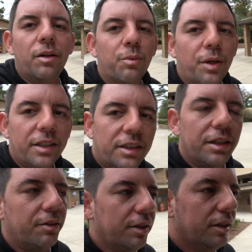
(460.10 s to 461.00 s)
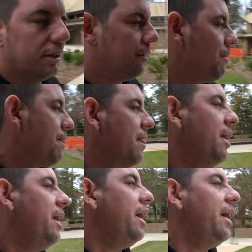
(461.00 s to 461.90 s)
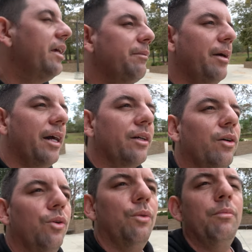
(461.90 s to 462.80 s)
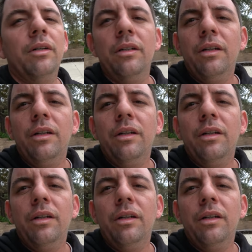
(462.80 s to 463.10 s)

at a rest area, heading back home.